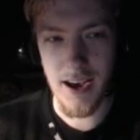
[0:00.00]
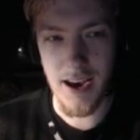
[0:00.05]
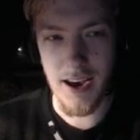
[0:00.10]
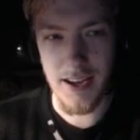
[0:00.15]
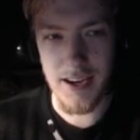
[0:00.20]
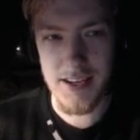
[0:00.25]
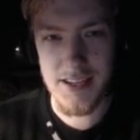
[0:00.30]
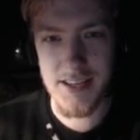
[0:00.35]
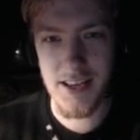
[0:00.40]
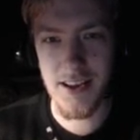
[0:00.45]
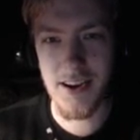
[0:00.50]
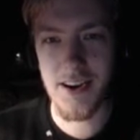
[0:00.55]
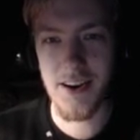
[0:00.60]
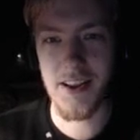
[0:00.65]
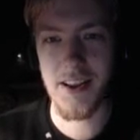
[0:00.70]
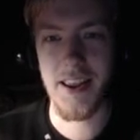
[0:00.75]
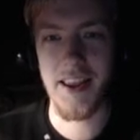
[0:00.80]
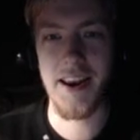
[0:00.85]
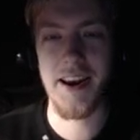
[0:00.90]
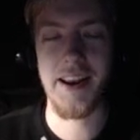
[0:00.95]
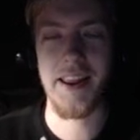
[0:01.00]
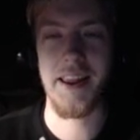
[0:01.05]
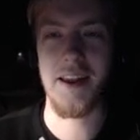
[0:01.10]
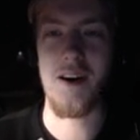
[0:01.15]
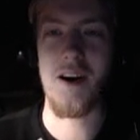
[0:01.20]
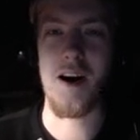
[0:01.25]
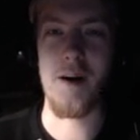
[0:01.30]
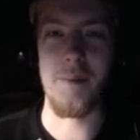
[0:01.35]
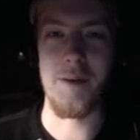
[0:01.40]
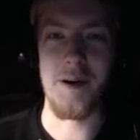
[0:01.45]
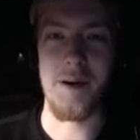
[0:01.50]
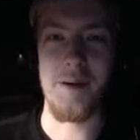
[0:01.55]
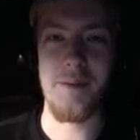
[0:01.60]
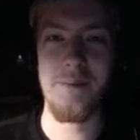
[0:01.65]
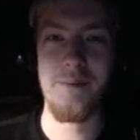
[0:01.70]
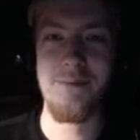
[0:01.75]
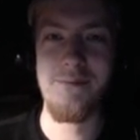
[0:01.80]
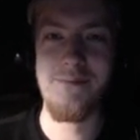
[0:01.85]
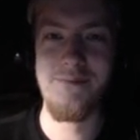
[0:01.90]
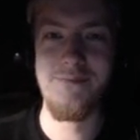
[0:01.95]
I decided on Girgi armor.
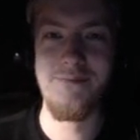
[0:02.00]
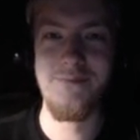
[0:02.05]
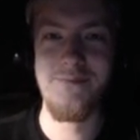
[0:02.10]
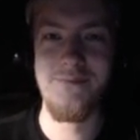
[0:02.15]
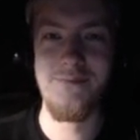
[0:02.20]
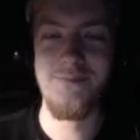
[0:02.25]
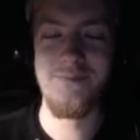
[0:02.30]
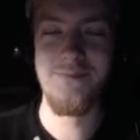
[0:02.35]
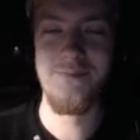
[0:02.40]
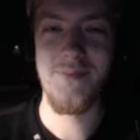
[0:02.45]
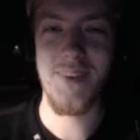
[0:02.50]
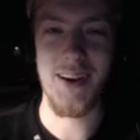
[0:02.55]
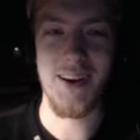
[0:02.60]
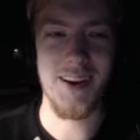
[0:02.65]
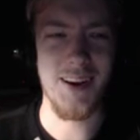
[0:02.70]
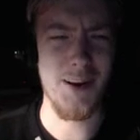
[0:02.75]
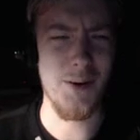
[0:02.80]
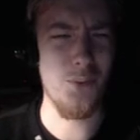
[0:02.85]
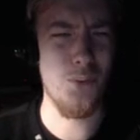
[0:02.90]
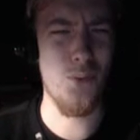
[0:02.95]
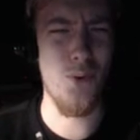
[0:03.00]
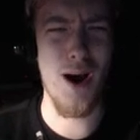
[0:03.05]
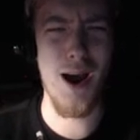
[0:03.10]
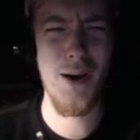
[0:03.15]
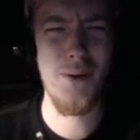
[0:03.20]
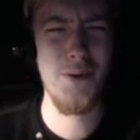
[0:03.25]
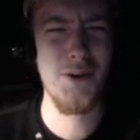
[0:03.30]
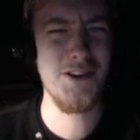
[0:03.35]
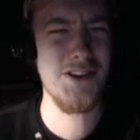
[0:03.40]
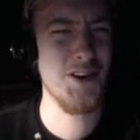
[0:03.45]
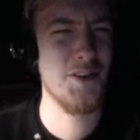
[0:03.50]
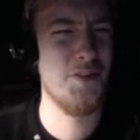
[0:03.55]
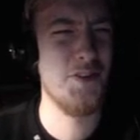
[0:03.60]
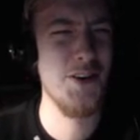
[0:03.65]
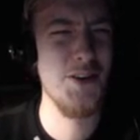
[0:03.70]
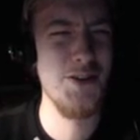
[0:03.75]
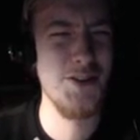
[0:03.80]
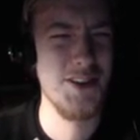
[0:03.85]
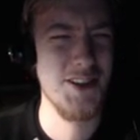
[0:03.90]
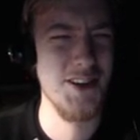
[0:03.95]
You're like, why would you
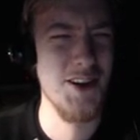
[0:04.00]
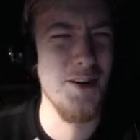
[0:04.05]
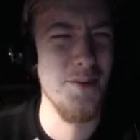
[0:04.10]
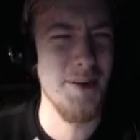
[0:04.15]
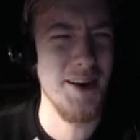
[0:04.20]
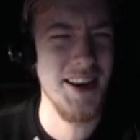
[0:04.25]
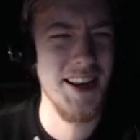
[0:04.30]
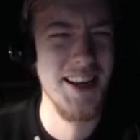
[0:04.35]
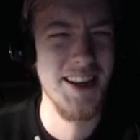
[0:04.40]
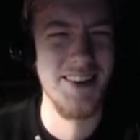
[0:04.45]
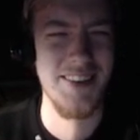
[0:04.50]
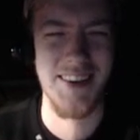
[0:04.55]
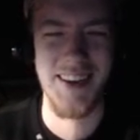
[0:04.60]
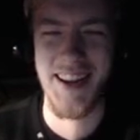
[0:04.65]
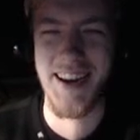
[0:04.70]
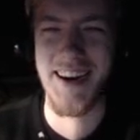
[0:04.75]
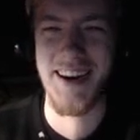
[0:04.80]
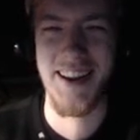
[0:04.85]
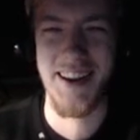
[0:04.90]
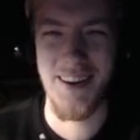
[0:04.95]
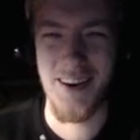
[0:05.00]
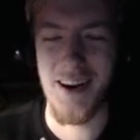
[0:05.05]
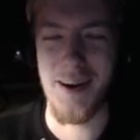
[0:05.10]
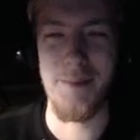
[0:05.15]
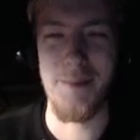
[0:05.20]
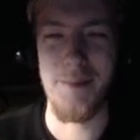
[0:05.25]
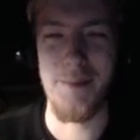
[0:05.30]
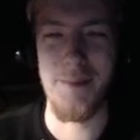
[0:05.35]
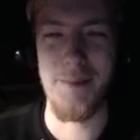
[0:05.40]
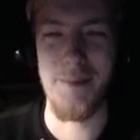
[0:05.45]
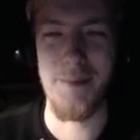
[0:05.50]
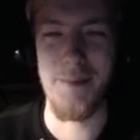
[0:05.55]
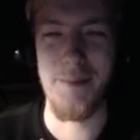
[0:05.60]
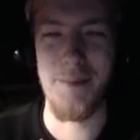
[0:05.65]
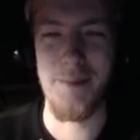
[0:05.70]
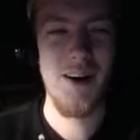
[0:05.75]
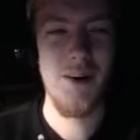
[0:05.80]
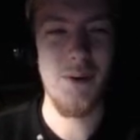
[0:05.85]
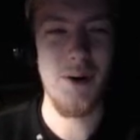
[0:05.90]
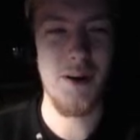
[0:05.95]
fuse Snowman Eater and Girgi armor?
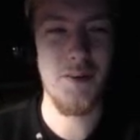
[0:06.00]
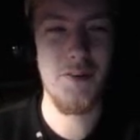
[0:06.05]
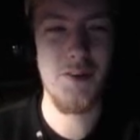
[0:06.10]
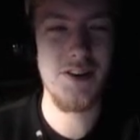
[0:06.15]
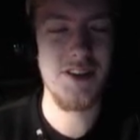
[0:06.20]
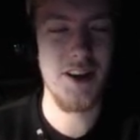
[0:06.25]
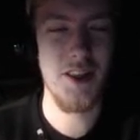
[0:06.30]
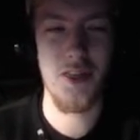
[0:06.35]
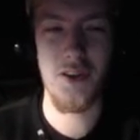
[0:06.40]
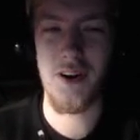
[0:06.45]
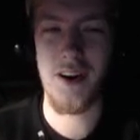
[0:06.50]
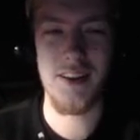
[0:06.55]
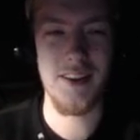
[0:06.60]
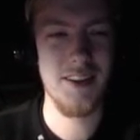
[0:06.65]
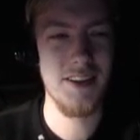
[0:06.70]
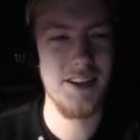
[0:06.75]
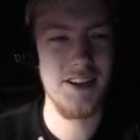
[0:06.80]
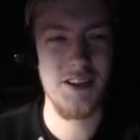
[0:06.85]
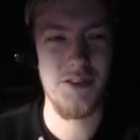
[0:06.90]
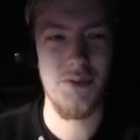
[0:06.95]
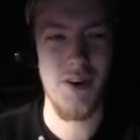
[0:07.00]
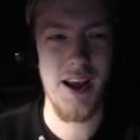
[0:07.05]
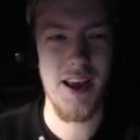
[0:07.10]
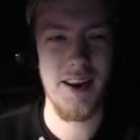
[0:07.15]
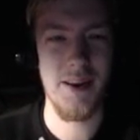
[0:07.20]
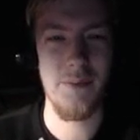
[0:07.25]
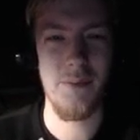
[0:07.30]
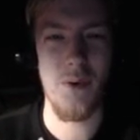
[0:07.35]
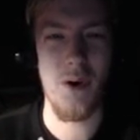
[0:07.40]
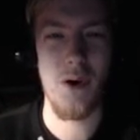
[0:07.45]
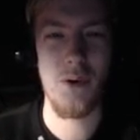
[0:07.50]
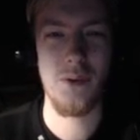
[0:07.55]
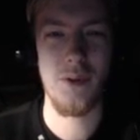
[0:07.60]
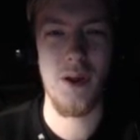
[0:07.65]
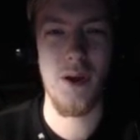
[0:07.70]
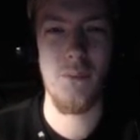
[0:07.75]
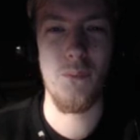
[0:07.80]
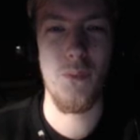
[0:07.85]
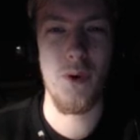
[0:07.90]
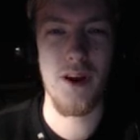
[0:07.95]
Well, at first I thought they're just random,
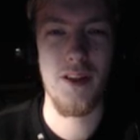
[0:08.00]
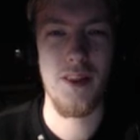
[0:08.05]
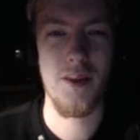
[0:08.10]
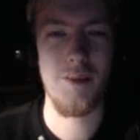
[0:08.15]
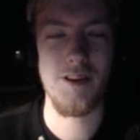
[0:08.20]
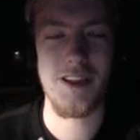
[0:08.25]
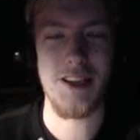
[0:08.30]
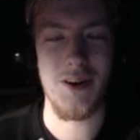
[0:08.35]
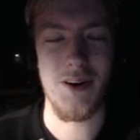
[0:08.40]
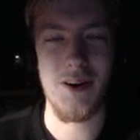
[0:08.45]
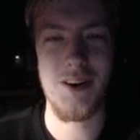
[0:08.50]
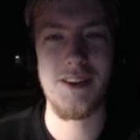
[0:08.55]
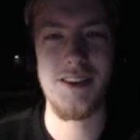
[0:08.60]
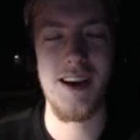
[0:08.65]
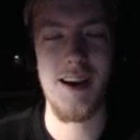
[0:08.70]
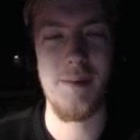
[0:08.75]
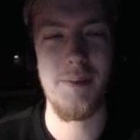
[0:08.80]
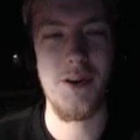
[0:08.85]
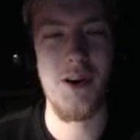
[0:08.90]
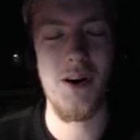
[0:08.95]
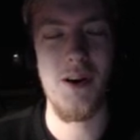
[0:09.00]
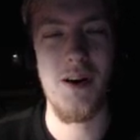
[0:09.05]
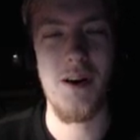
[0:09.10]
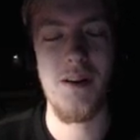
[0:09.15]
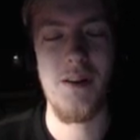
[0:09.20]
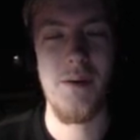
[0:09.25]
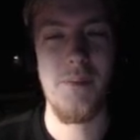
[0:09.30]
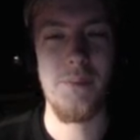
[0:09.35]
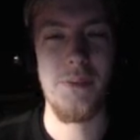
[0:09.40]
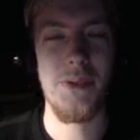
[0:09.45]
and one of them is an archetype card.